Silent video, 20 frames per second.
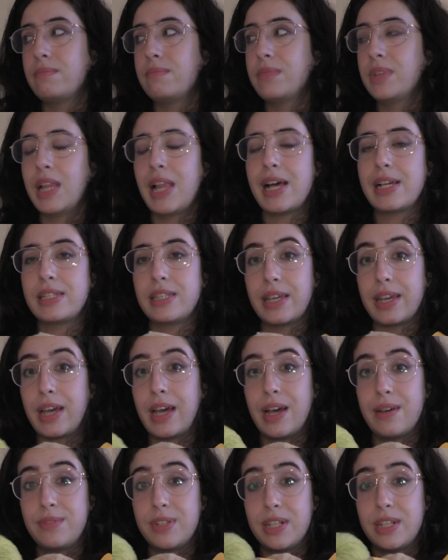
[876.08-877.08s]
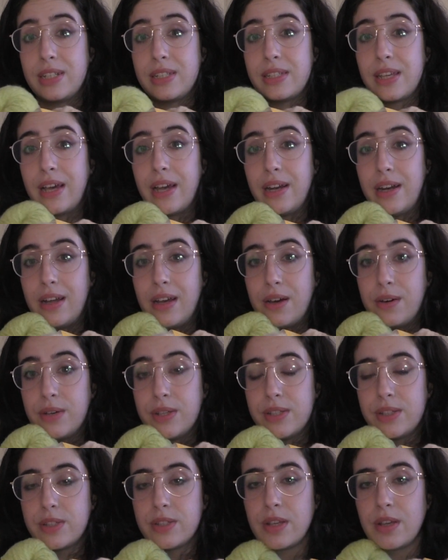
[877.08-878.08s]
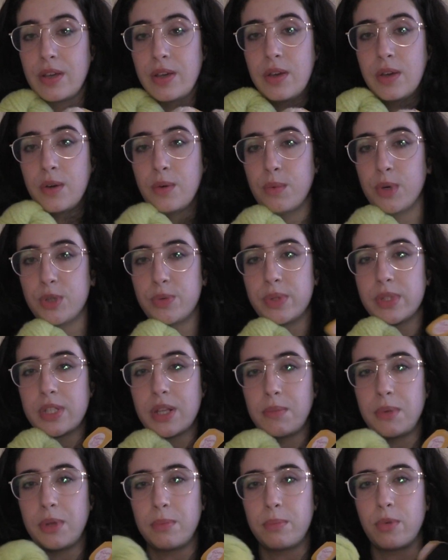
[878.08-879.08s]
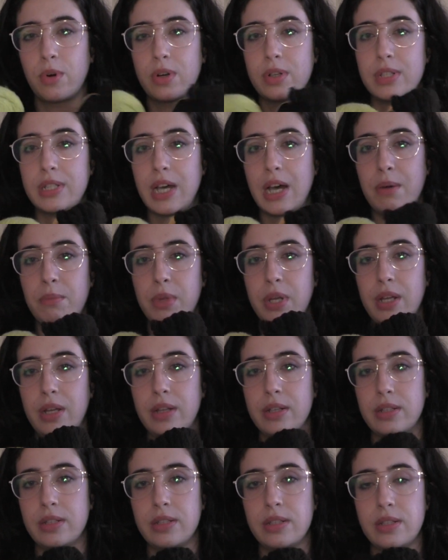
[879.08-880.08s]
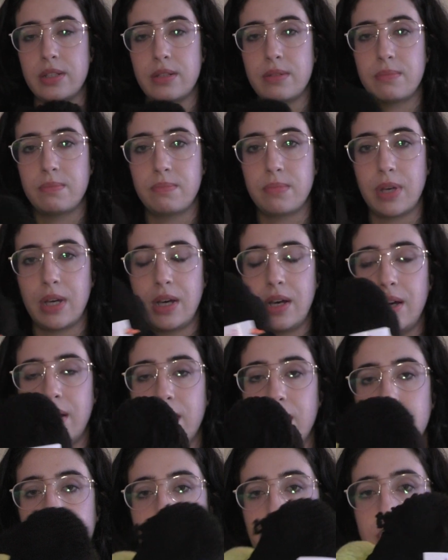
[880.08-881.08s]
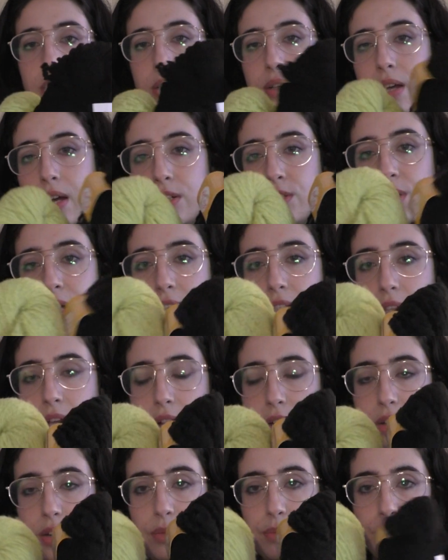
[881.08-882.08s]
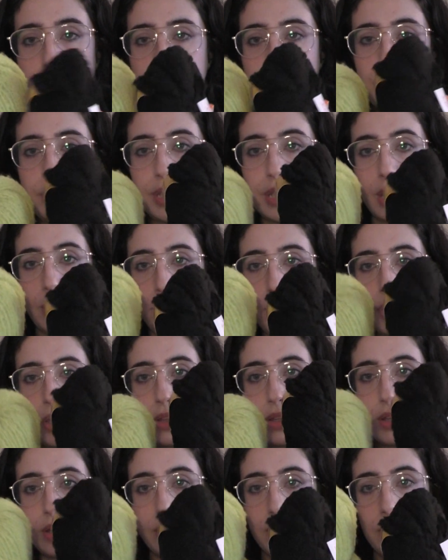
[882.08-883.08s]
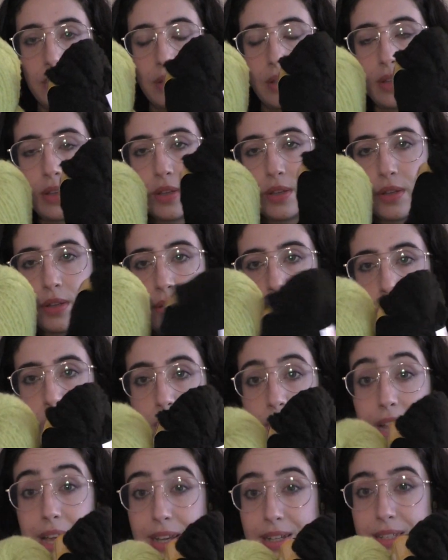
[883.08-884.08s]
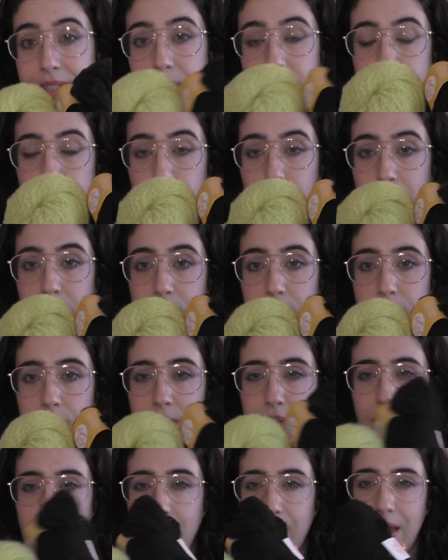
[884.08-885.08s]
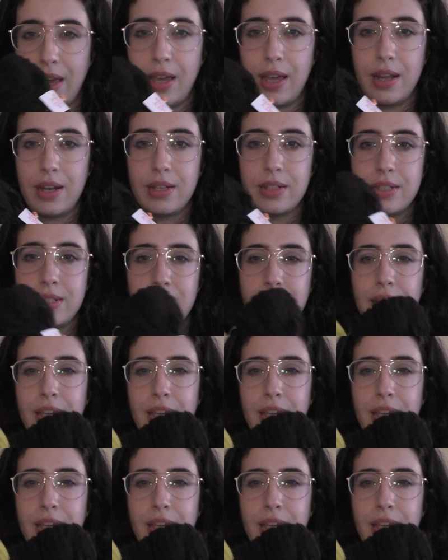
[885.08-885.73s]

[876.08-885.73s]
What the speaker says: the last thing I have to decide now is which one's going to be the more dominant contrast color and which one's going to be the more accent one. And